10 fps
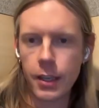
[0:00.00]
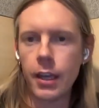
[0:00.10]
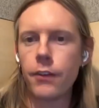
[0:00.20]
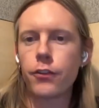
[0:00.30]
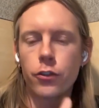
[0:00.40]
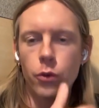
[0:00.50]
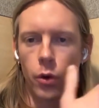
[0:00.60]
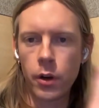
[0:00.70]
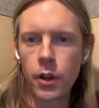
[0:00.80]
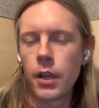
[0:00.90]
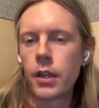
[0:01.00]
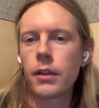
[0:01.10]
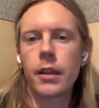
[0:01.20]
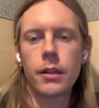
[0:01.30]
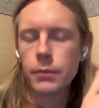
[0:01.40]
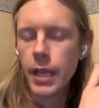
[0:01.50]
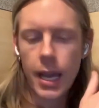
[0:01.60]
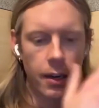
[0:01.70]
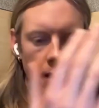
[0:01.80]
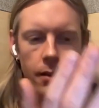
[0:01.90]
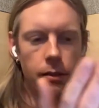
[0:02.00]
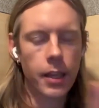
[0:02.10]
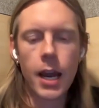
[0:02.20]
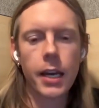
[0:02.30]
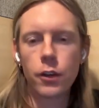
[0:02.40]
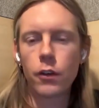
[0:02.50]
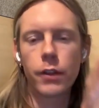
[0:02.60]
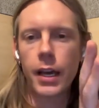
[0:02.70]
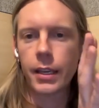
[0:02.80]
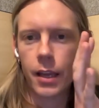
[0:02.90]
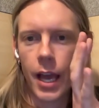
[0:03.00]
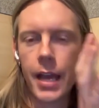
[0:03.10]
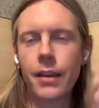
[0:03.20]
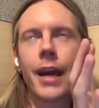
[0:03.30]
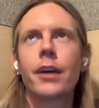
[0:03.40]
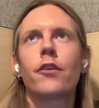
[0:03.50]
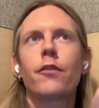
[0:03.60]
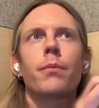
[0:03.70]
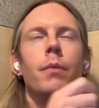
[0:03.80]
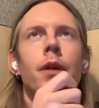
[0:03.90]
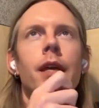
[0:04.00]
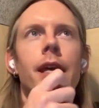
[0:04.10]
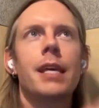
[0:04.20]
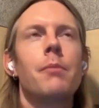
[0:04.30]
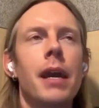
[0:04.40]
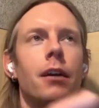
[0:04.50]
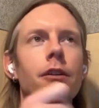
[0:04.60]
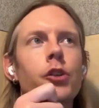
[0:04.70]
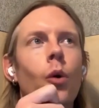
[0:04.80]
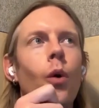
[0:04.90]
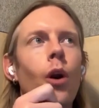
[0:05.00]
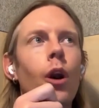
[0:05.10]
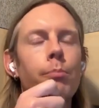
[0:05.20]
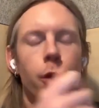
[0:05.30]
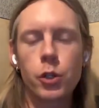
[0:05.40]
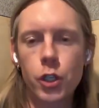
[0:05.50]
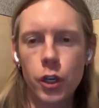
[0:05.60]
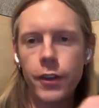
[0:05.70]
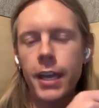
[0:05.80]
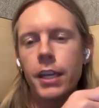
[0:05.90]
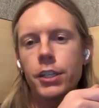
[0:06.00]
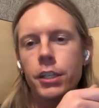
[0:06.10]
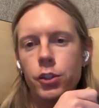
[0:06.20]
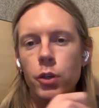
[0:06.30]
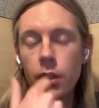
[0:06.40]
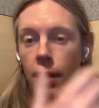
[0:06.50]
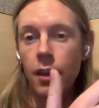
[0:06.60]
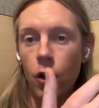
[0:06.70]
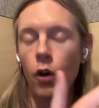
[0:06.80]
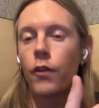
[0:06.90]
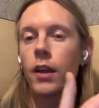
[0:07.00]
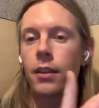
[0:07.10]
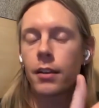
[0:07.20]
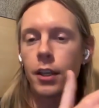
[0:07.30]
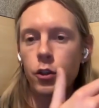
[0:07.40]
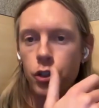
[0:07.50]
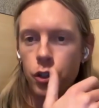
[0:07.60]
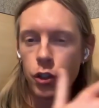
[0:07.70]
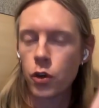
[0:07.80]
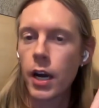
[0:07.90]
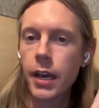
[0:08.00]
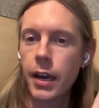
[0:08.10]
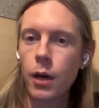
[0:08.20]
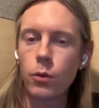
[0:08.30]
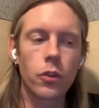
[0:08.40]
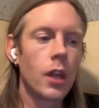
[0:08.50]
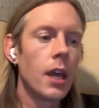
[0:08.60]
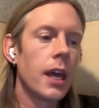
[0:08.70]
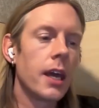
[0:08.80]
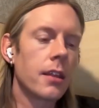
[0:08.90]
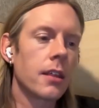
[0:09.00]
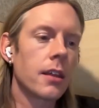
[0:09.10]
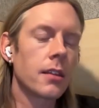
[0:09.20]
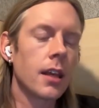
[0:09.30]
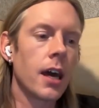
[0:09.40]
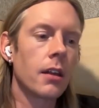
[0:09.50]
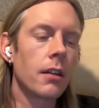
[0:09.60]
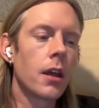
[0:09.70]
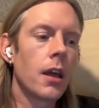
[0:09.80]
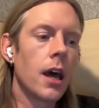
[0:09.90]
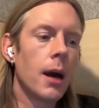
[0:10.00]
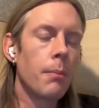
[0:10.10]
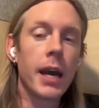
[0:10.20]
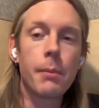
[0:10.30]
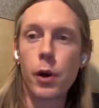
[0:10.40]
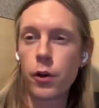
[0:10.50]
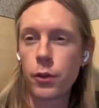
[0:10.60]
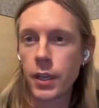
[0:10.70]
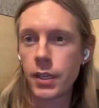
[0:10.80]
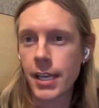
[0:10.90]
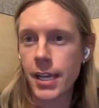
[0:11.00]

gifts or any any kind of emails or push notifications you can think of. I think that you should try it out. And I think that my birthday is